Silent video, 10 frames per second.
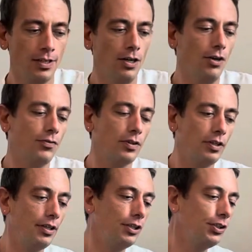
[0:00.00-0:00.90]

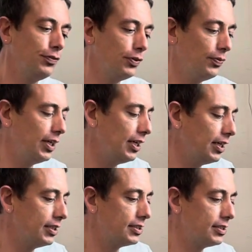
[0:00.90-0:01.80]
Overall energy for the reading
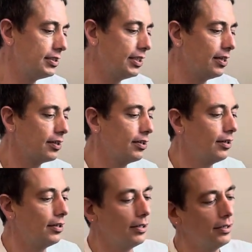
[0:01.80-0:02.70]
is the Death
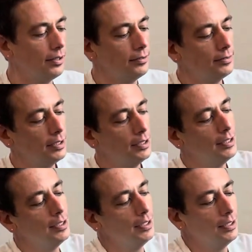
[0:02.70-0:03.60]
card.
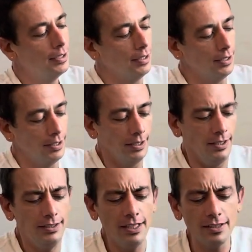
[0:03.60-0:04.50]

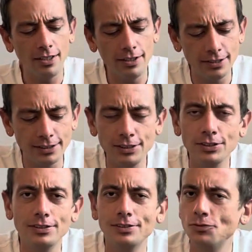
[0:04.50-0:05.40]
Death card
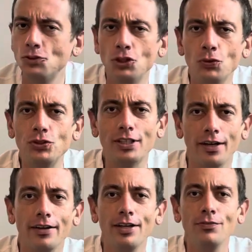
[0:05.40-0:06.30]
isn't so
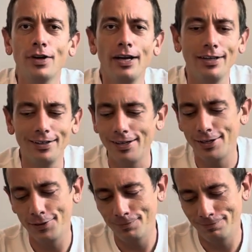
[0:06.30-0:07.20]
scary,
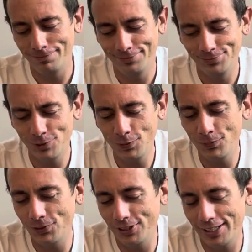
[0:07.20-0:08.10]
right? Some
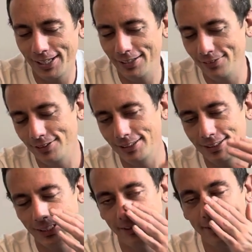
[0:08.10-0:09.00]
people look at it really
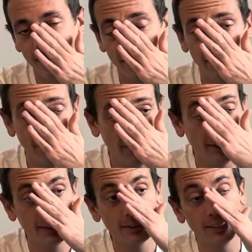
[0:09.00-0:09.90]
scary, like they feel
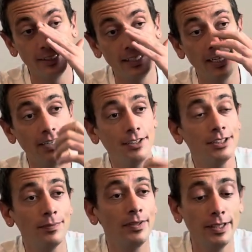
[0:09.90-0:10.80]
like they're gonna die or
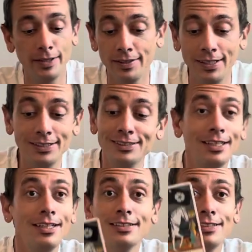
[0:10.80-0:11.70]
something. That's
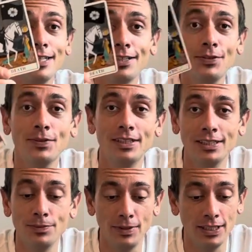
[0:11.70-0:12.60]
not exactly what
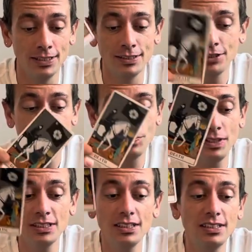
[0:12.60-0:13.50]
this means. It just
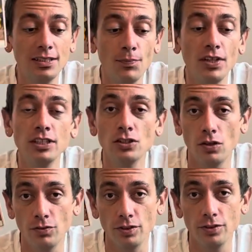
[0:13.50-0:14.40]
means that something's
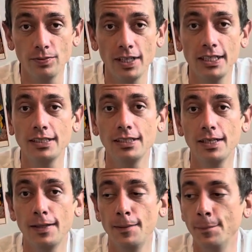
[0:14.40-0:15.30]
over, right?
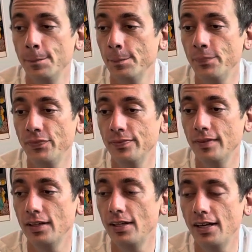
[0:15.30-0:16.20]

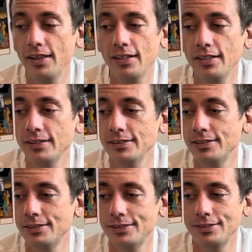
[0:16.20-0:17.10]
A lot of
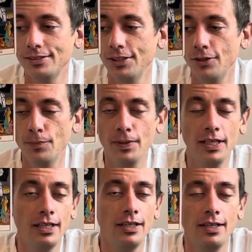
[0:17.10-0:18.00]
things,
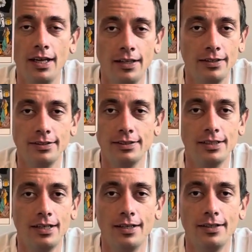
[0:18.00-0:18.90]
begin and end,
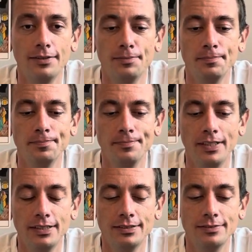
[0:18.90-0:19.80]

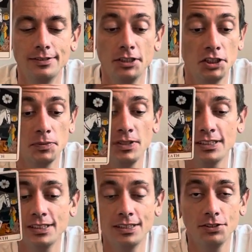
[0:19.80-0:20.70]
and it just means
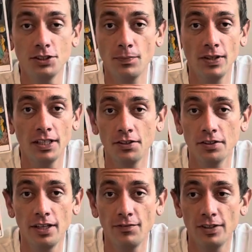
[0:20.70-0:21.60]
that there's something in your
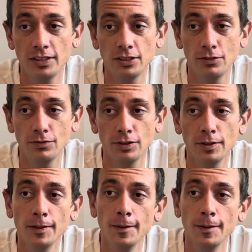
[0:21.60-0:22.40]
life that's over.